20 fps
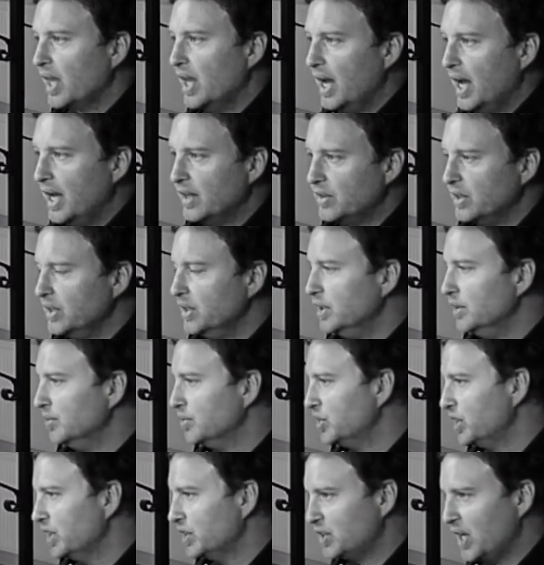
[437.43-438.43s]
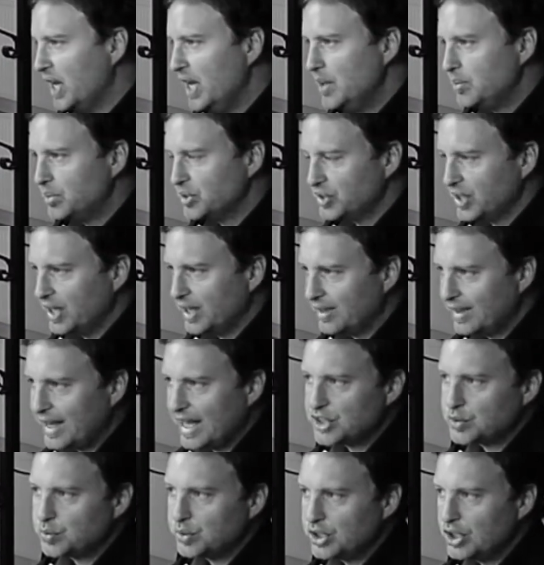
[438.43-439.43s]
at the 6 to 8%.
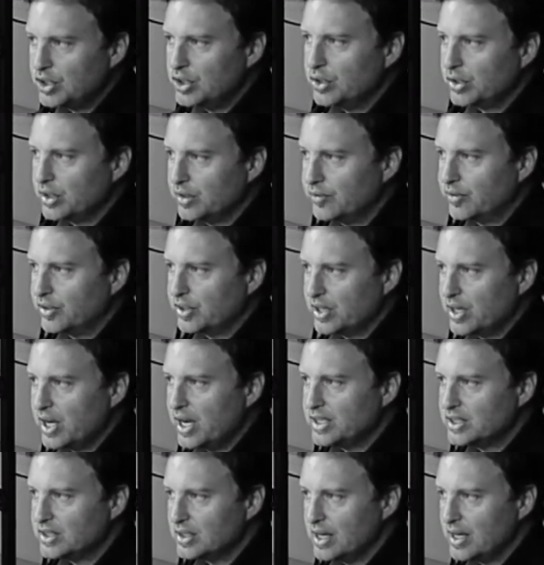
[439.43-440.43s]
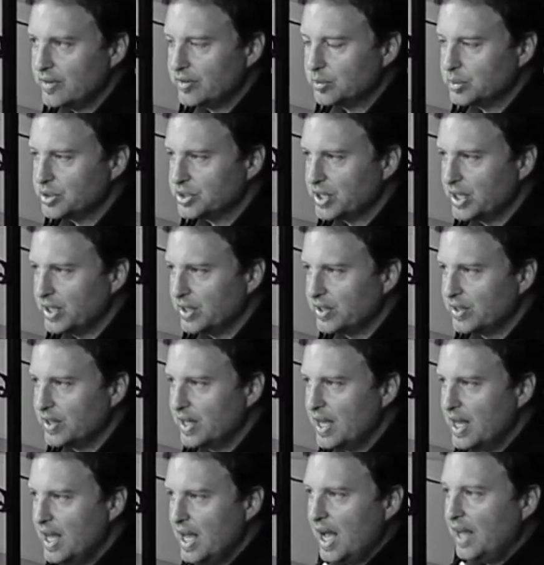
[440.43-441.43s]
That's when you're looking for the 9 to 11%.
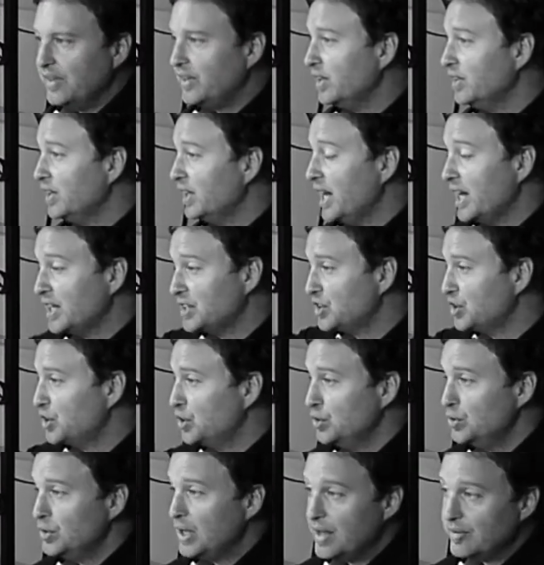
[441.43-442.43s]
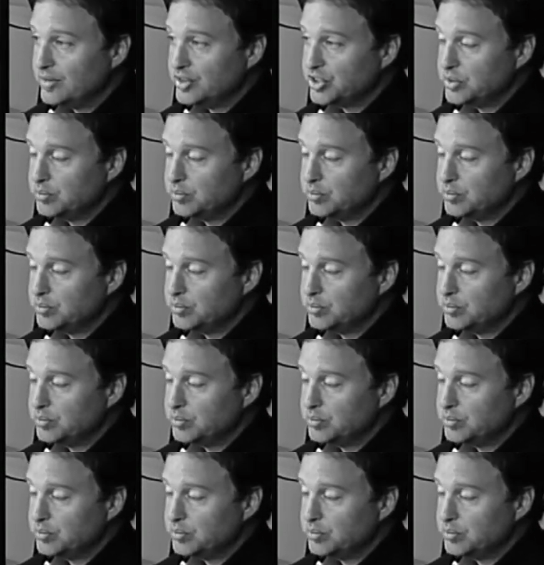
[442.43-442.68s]
And then the next 2 levels